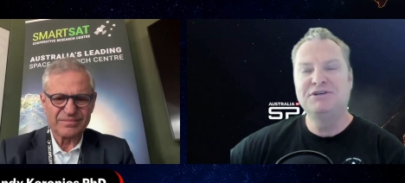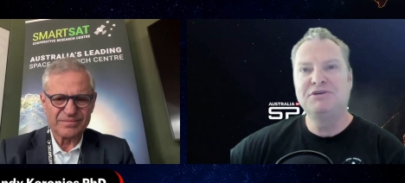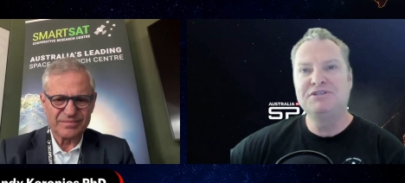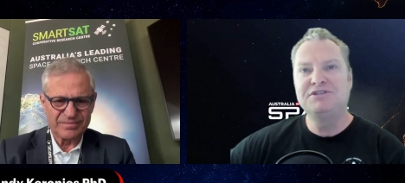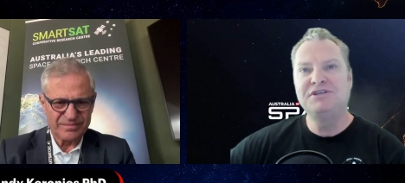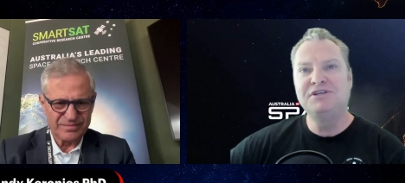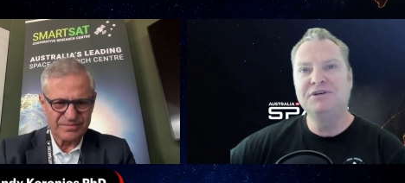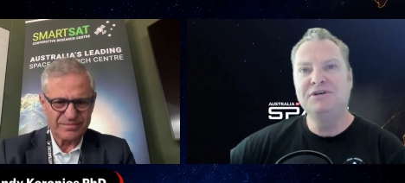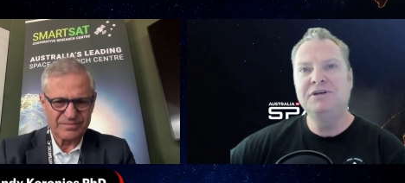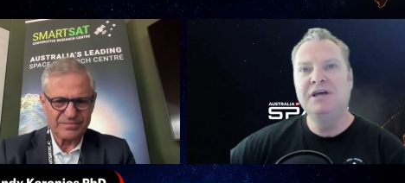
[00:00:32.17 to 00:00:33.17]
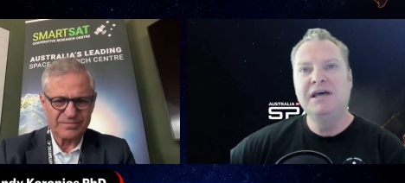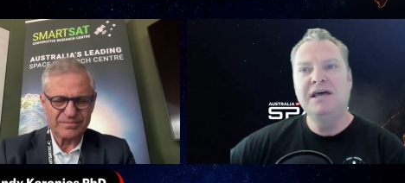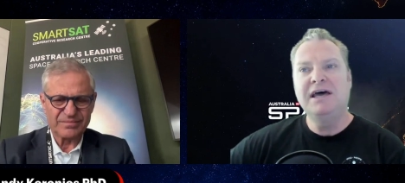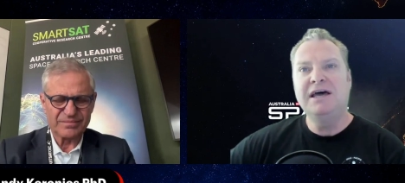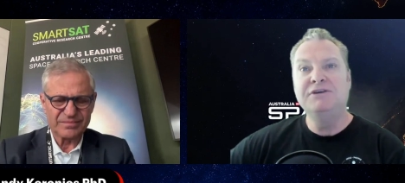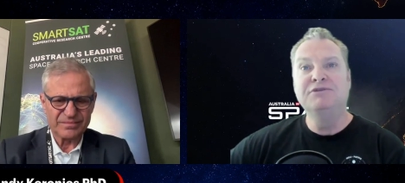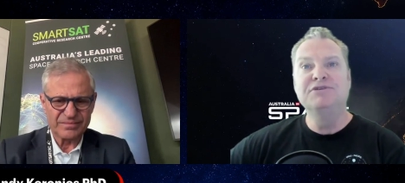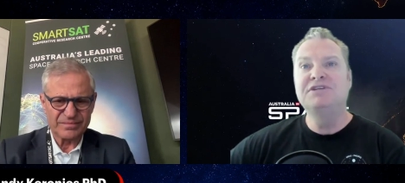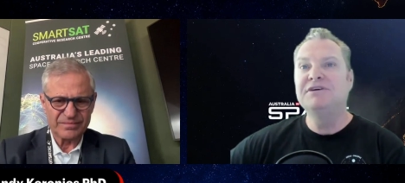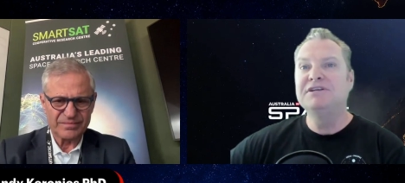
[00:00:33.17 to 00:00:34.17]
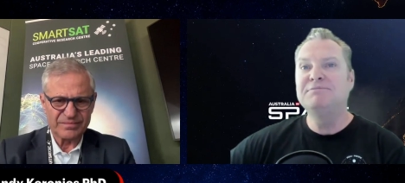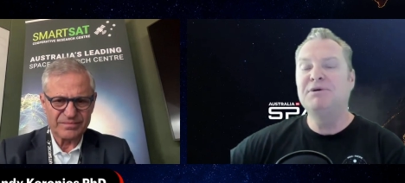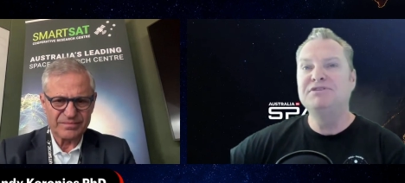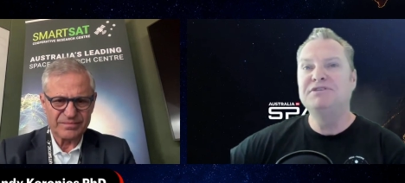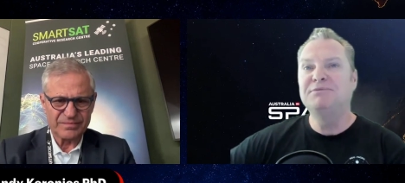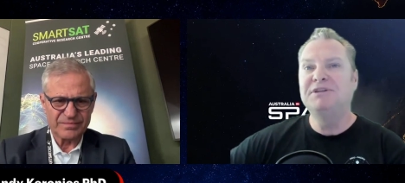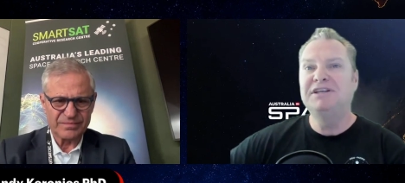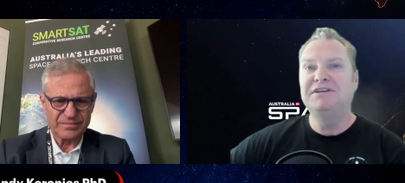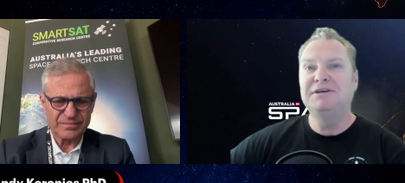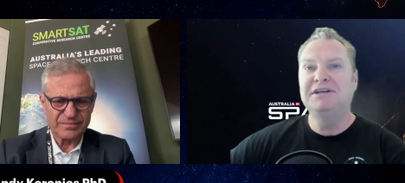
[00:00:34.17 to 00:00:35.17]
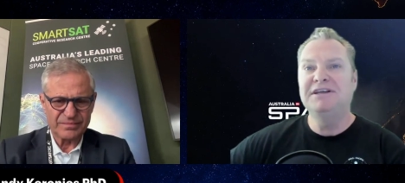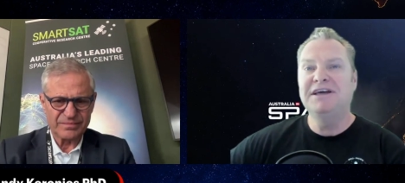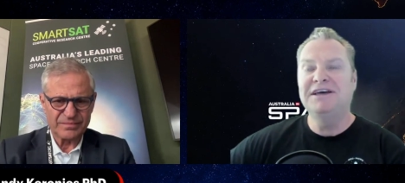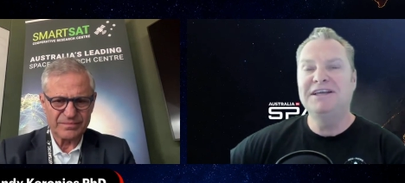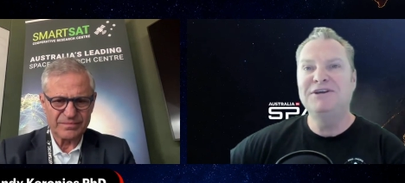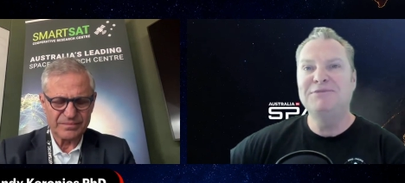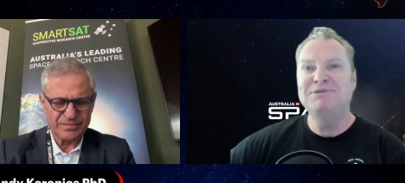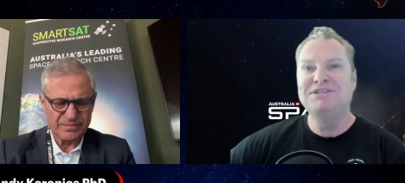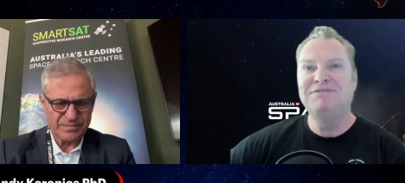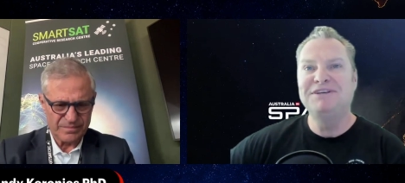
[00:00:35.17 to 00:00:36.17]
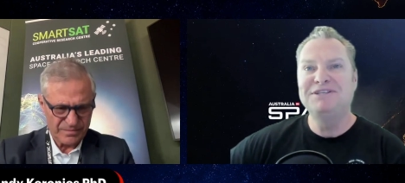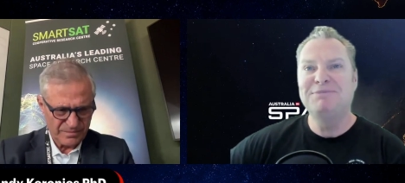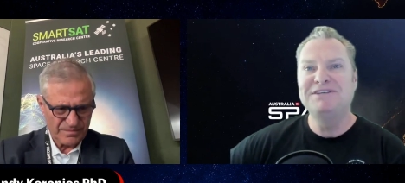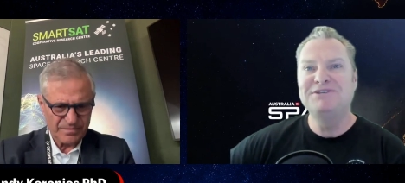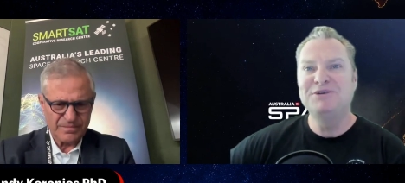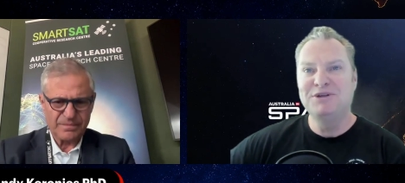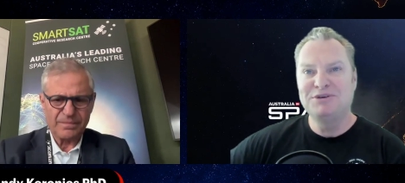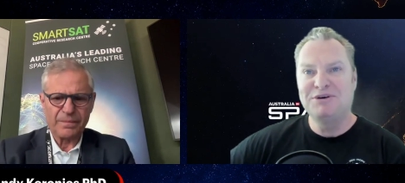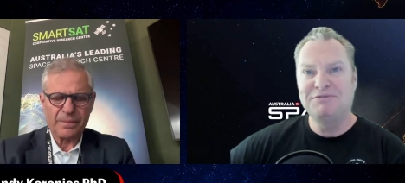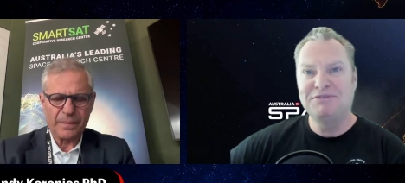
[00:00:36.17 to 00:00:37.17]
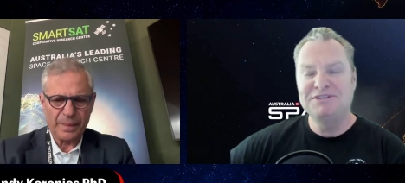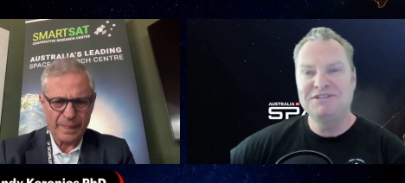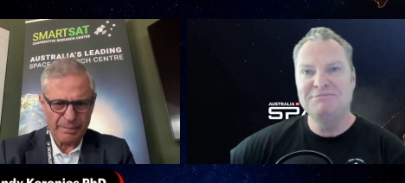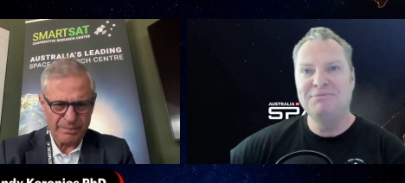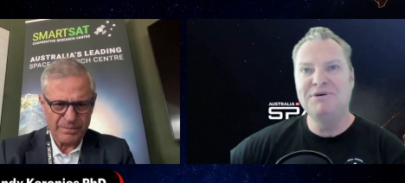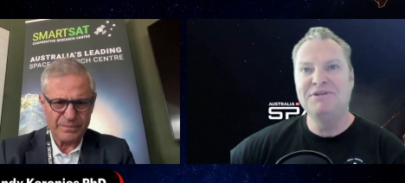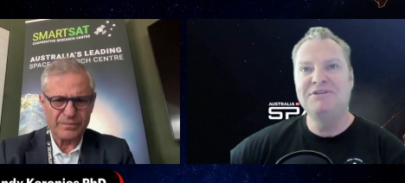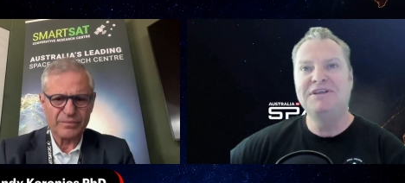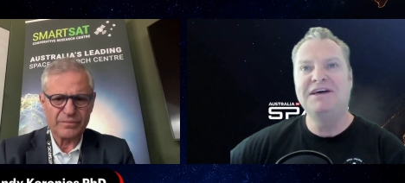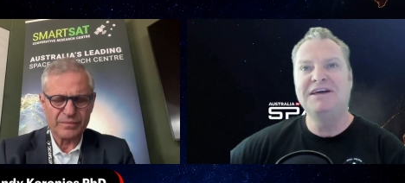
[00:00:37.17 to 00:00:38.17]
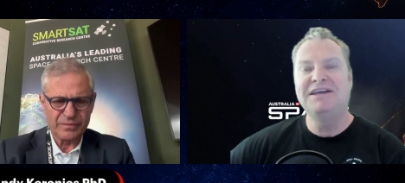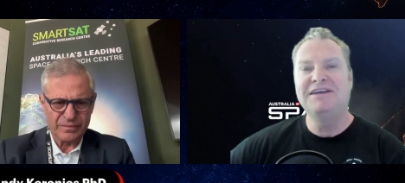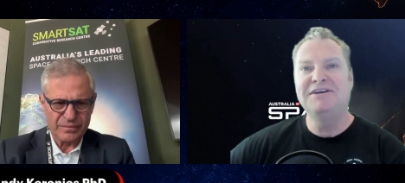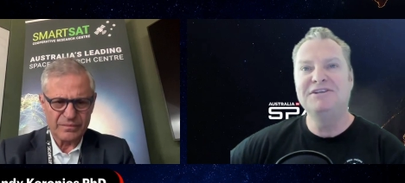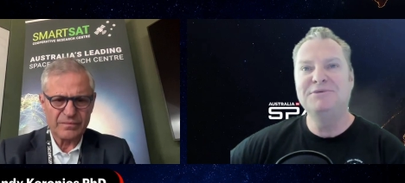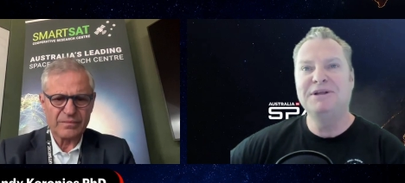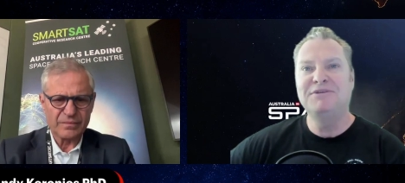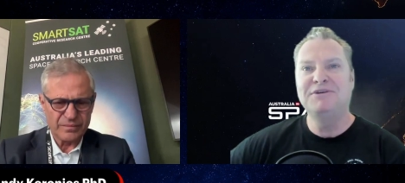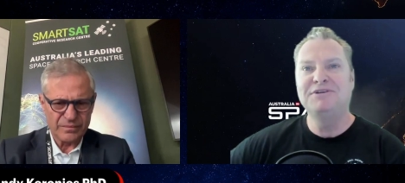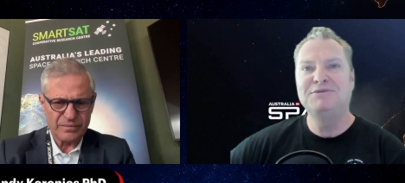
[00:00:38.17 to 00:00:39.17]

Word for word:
Speaker 1: cross to you. Uh, you're also a sponsor with the Indo, uh, Indo Pacific Space and Earth Conference in Perth uh, on 23rd to